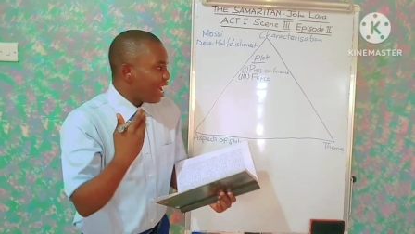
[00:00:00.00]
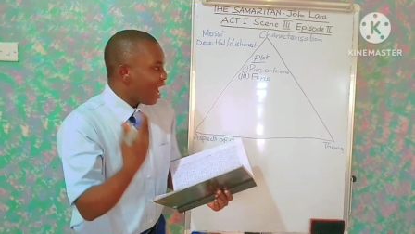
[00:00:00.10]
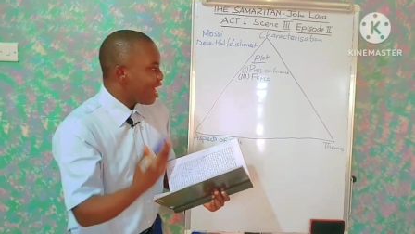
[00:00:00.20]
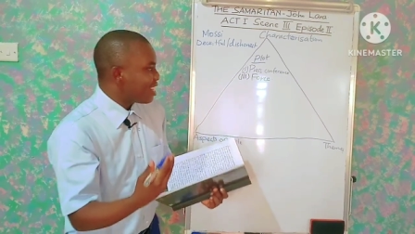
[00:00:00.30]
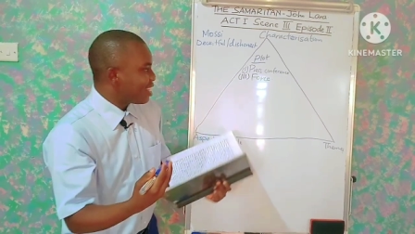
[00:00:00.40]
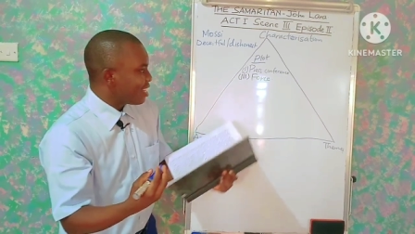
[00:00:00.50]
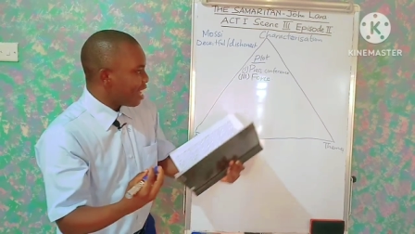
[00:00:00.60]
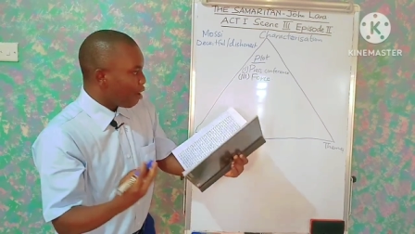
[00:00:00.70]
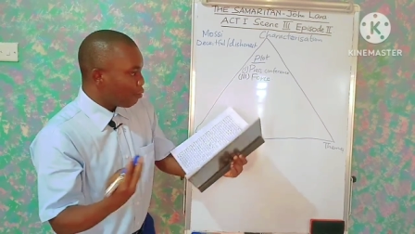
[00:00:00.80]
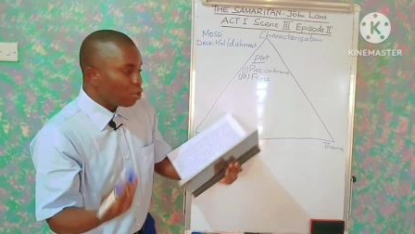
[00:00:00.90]
has
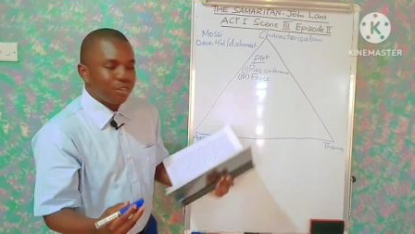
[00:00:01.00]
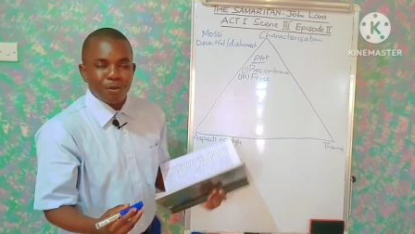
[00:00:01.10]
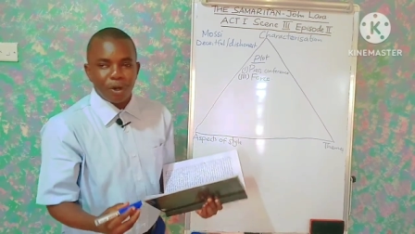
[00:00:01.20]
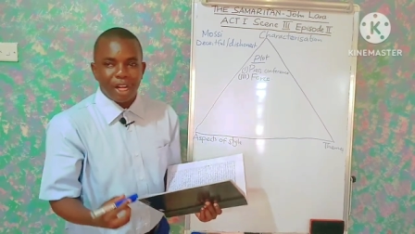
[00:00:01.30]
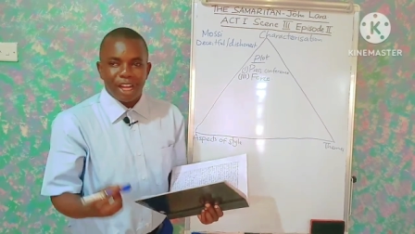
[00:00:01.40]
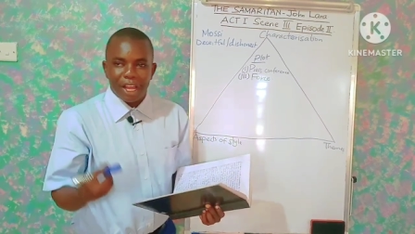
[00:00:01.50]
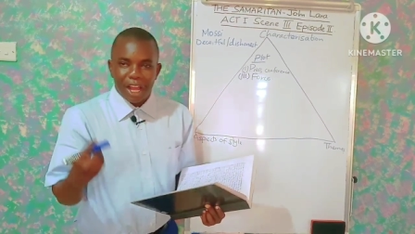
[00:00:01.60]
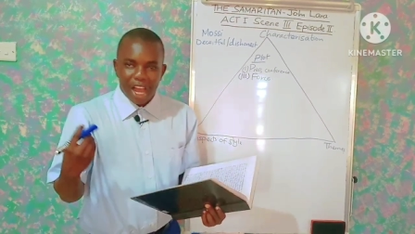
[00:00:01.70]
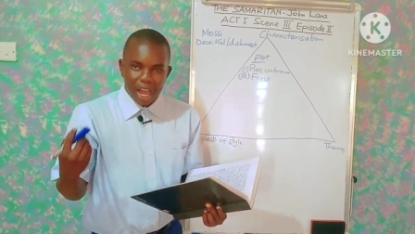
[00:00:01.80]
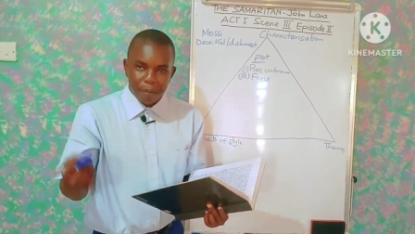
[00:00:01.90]
a forceful
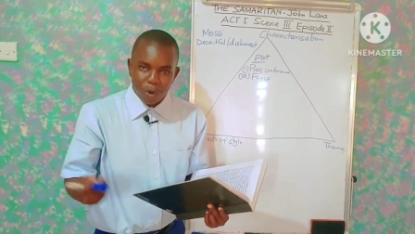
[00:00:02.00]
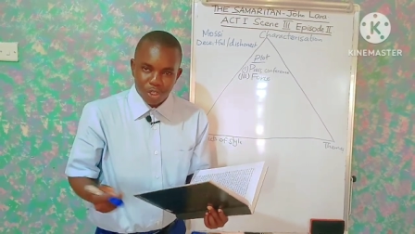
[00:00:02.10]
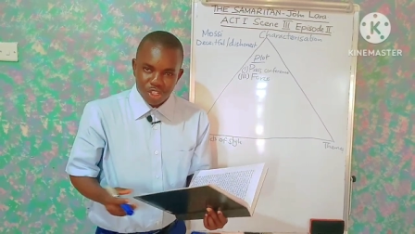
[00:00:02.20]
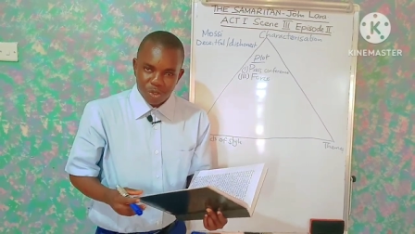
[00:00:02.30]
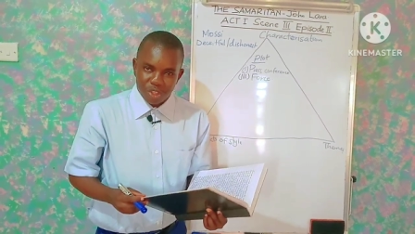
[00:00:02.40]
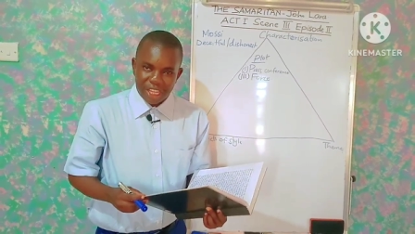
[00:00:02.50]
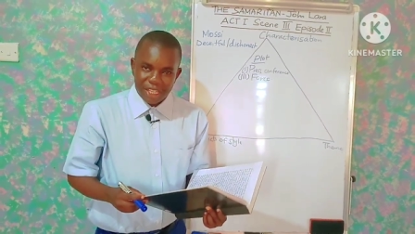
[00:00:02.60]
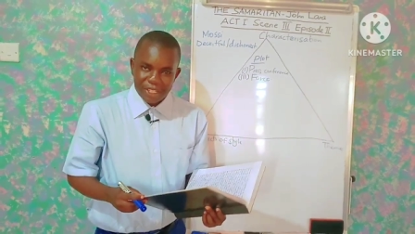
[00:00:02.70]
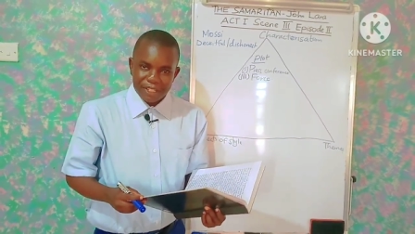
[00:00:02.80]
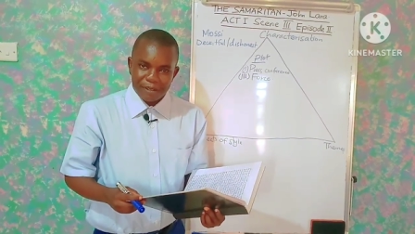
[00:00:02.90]
approach to
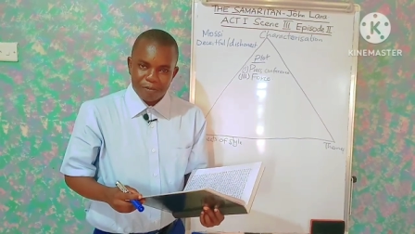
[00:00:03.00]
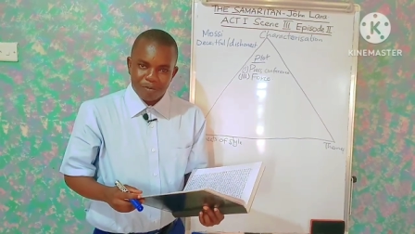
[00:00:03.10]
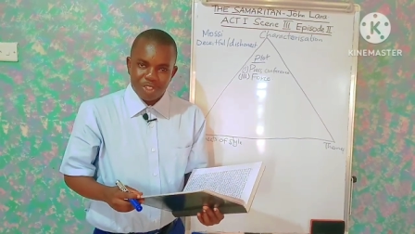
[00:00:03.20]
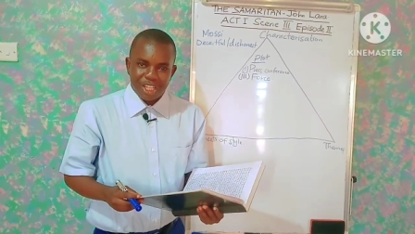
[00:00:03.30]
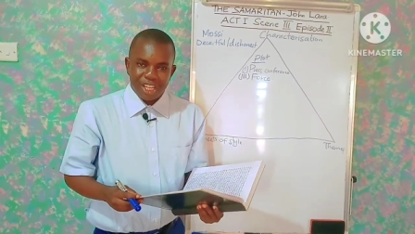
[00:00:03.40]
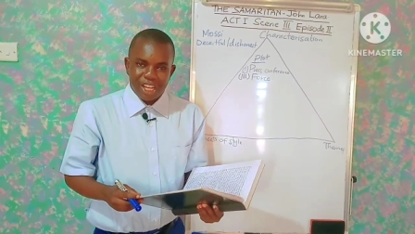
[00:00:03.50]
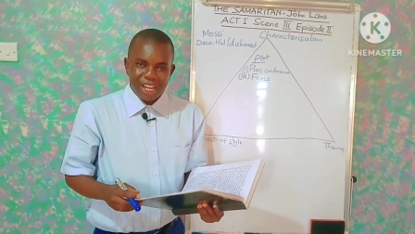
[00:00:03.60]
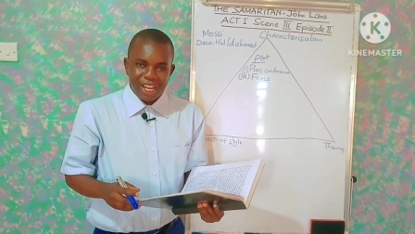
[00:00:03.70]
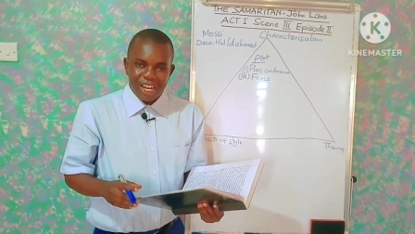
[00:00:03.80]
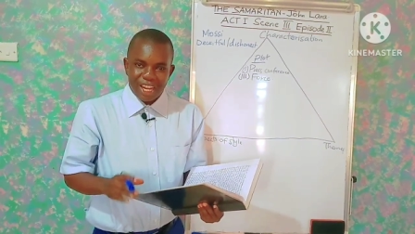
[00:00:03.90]
things,
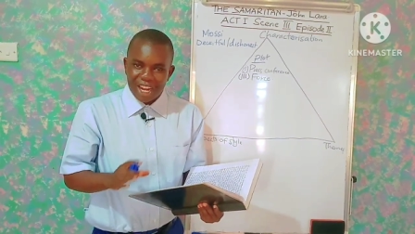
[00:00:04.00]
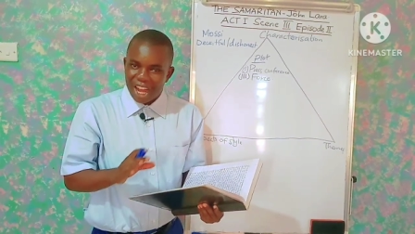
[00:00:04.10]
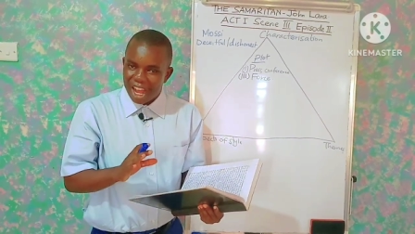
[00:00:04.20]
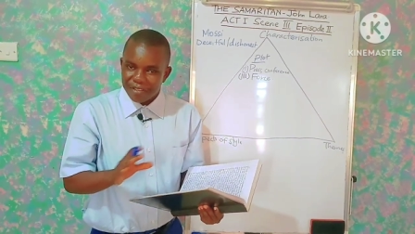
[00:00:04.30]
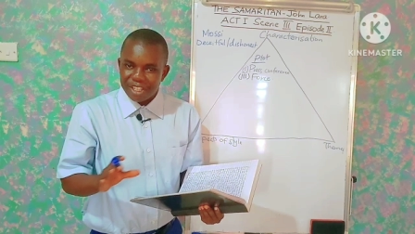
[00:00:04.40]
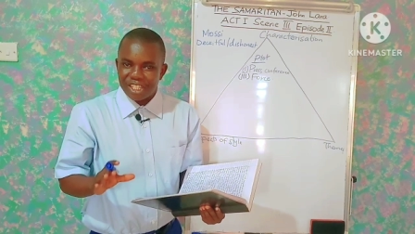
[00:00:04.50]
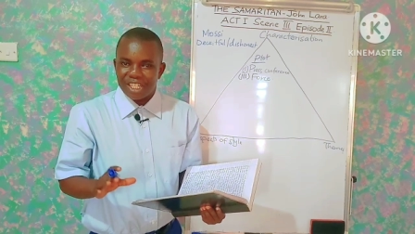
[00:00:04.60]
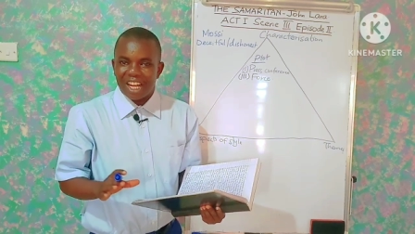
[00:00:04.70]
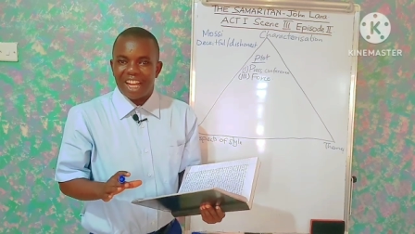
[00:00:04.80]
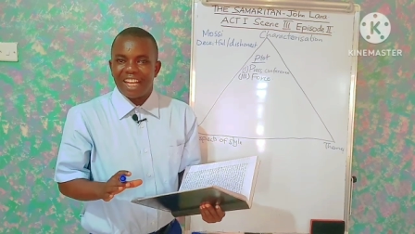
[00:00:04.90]
and
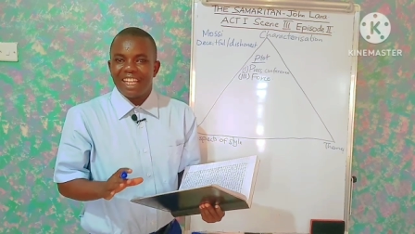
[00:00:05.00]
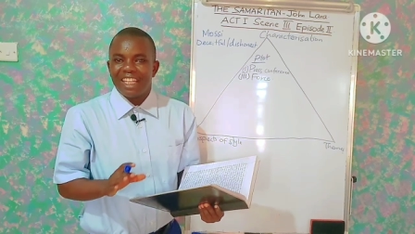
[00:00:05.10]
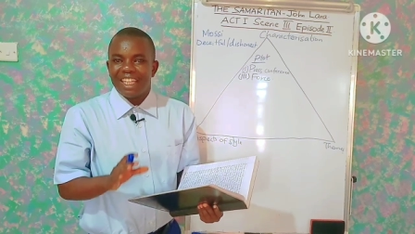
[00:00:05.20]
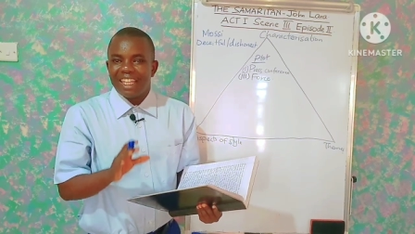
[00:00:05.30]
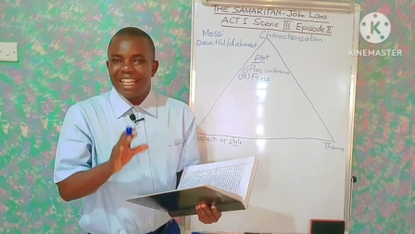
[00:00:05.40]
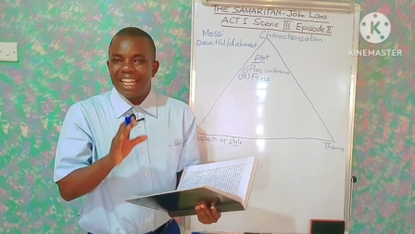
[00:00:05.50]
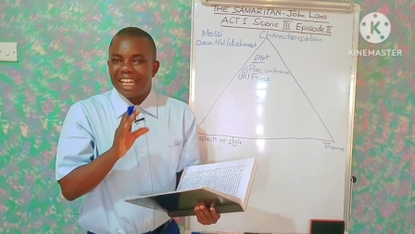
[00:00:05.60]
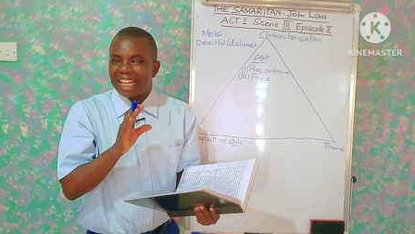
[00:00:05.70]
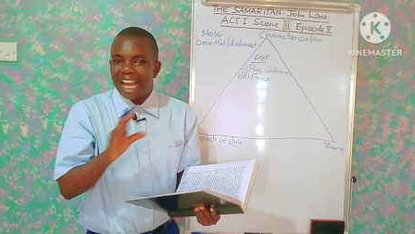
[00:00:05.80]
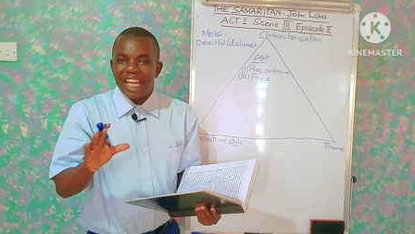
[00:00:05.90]
Harvester
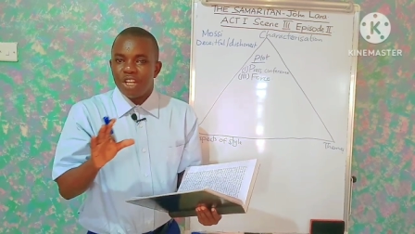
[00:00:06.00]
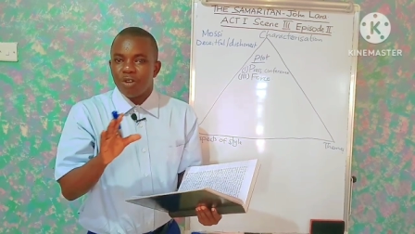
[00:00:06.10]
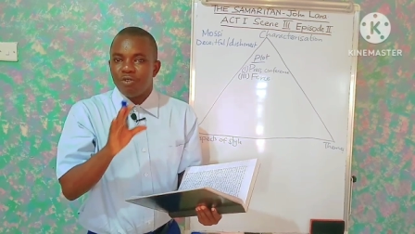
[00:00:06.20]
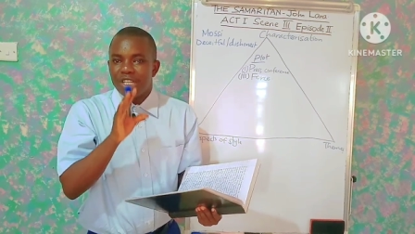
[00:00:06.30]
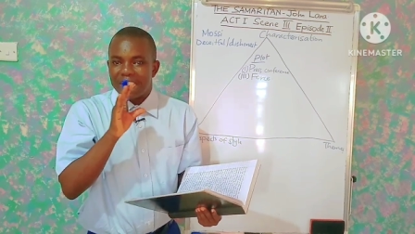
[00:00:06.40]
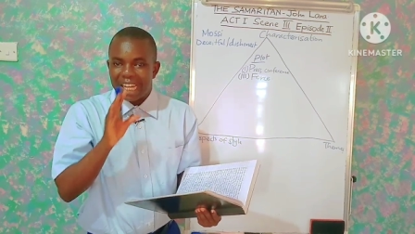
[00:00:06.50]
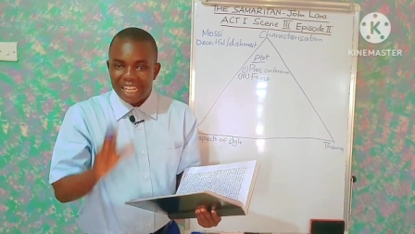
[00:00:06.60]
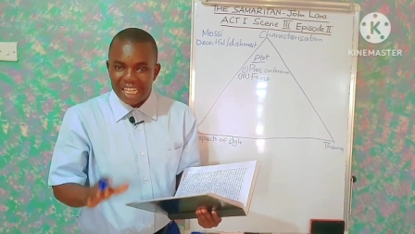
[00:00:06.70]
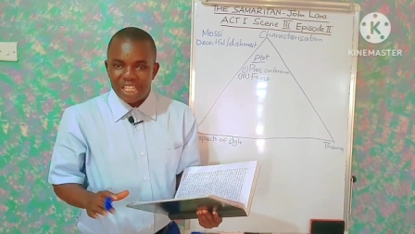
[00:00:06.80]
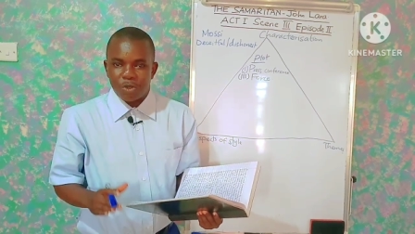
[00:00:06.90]
kind of
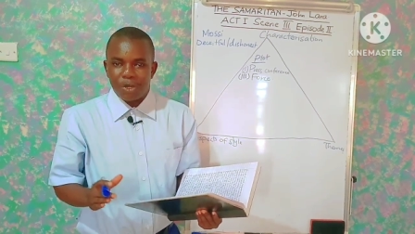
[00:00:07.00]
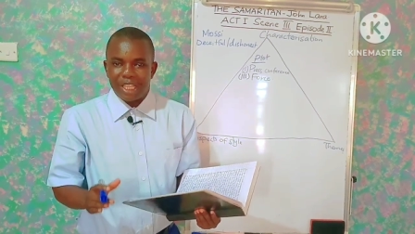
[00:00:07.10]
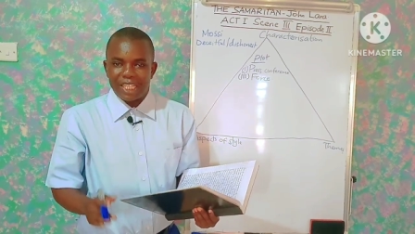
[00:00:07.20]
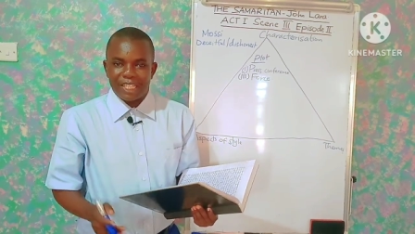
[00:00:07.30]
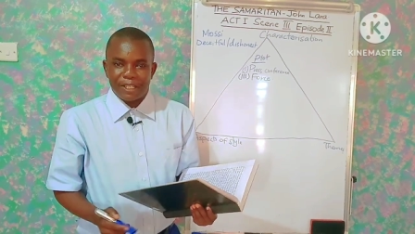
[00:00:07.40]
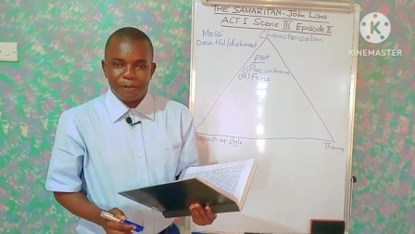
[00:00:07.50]
disagrees with it.